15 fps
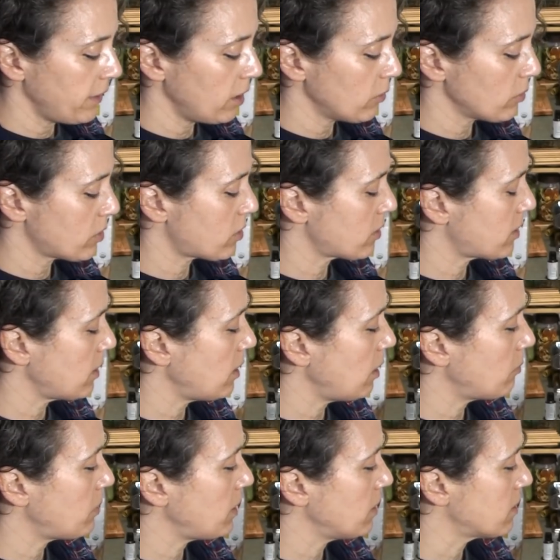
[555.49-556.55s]
here was just an
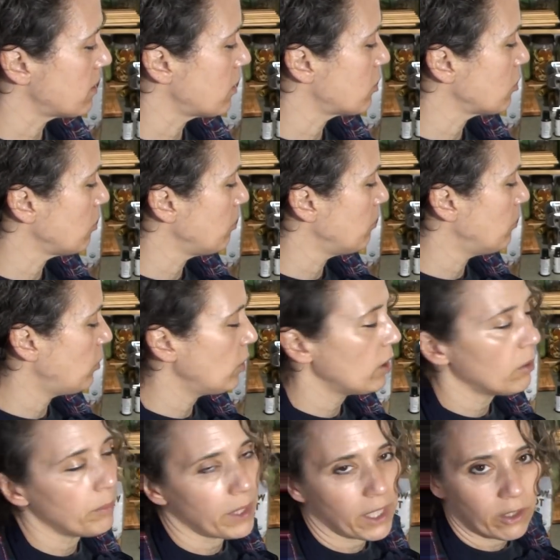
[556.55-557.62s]
empty essential
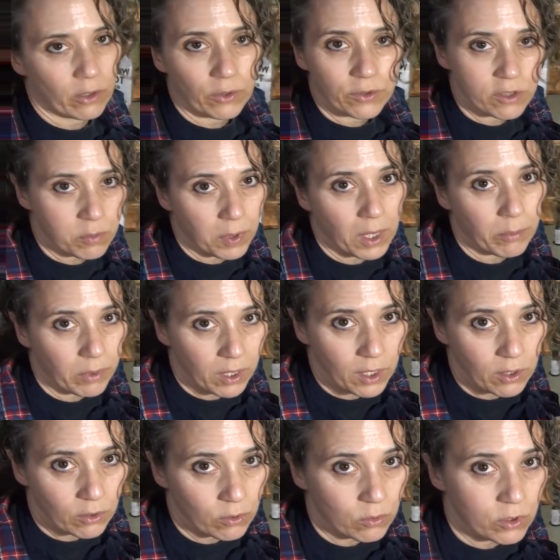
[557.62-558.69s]
oil bottle. It's probably
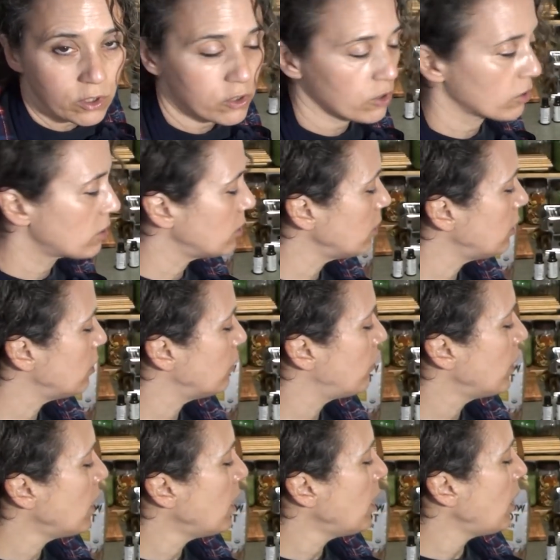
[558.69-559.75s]
either orange or clove.
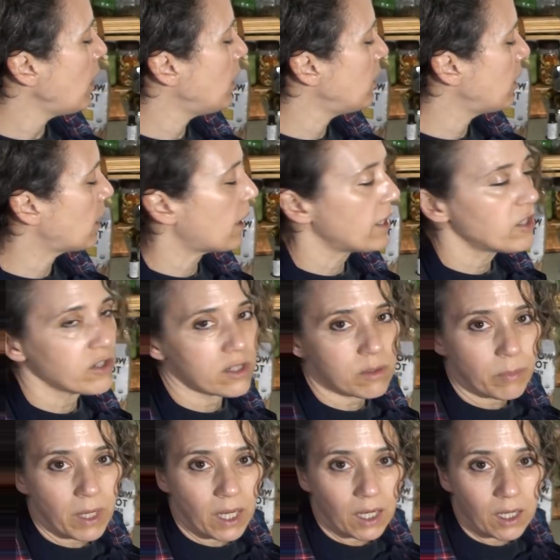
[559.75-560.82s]
And then I just
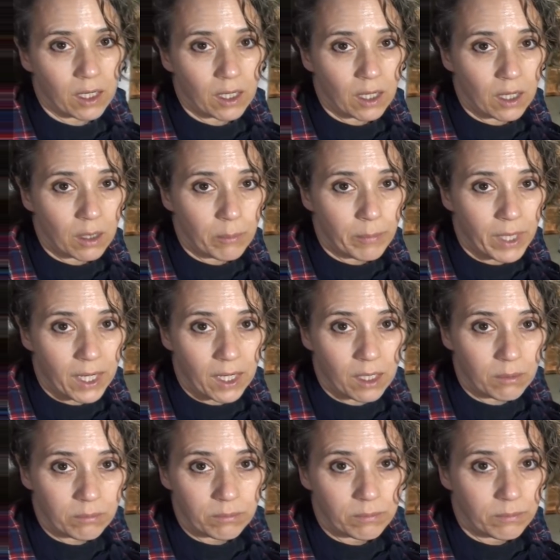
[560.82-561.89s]
make
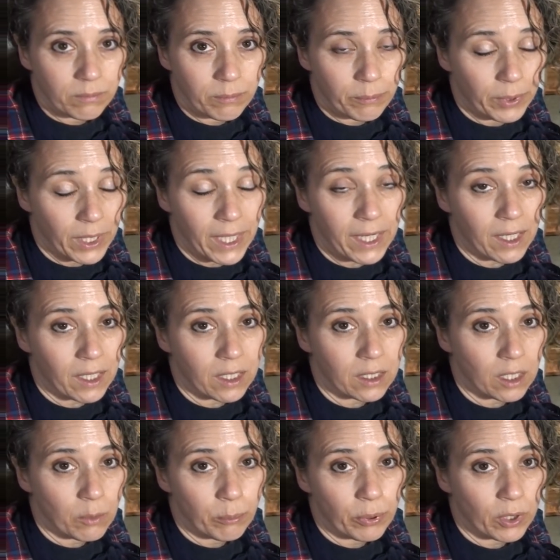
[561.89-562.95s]
my blend
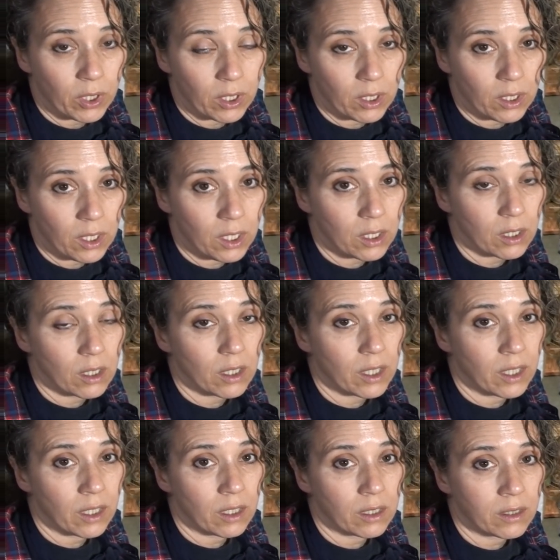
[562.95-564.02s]
and put it in here,
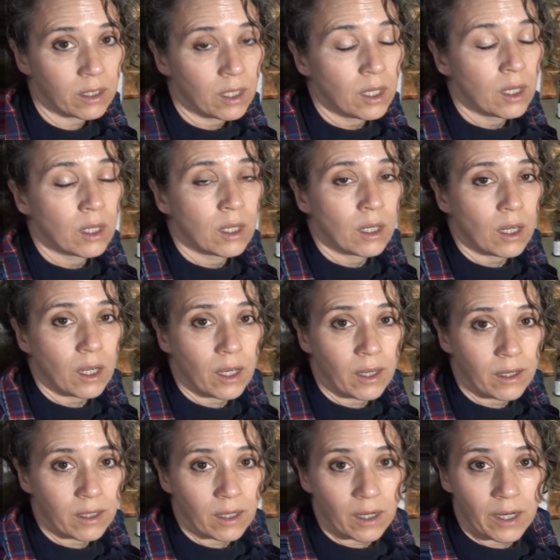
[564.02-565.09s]
and
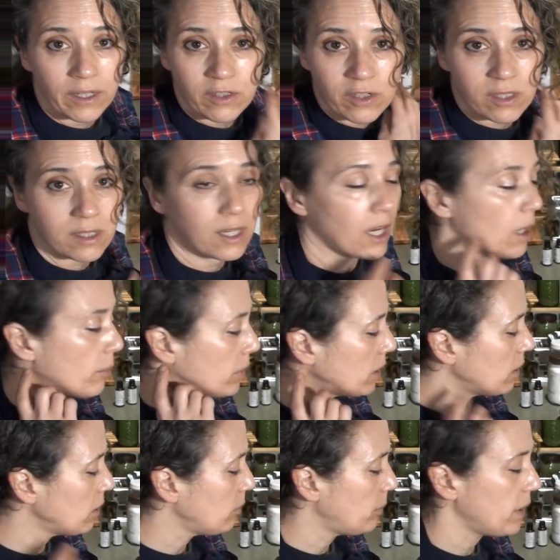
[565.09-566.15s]
I just dab a
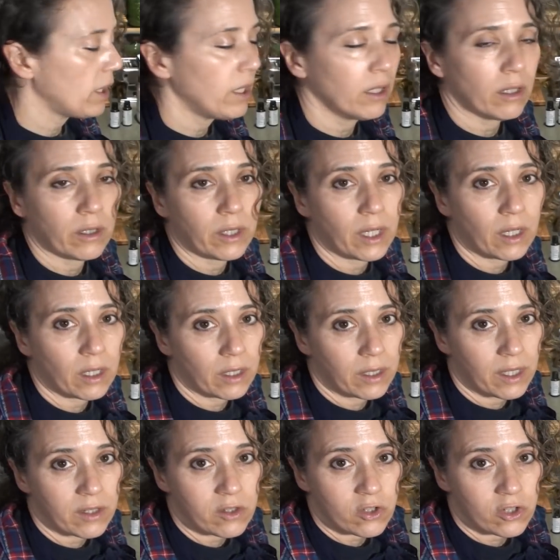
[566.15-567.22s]
little bit here and there, and
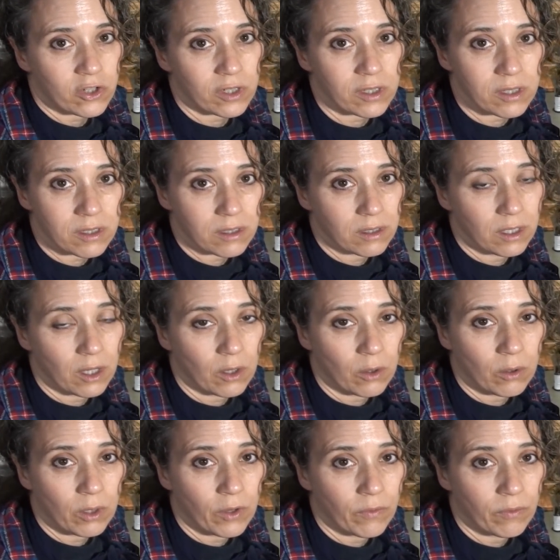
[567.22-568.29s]
that's just, you
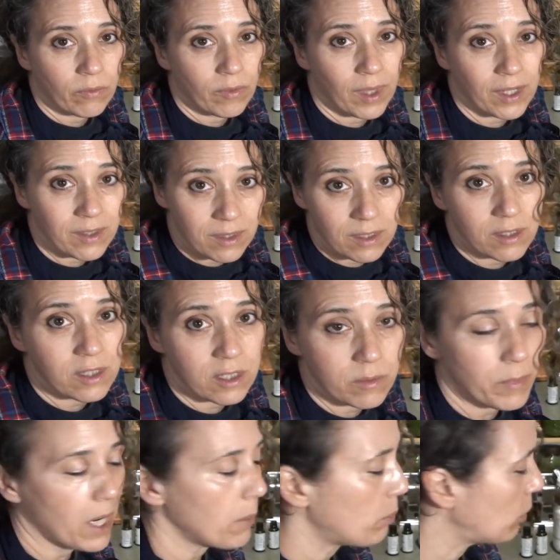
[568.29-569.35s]
know, this is
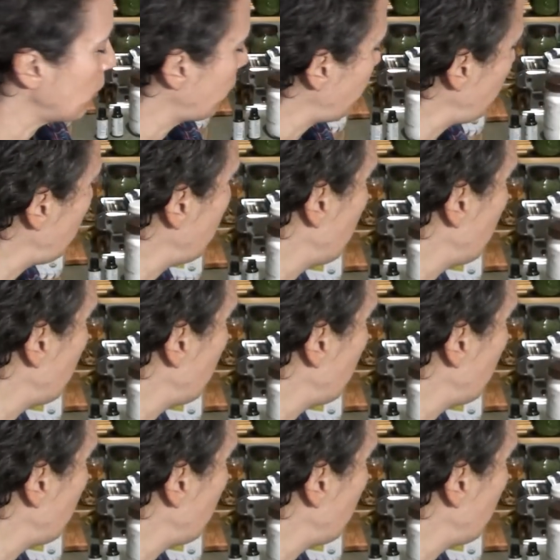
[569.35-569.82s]
my perfume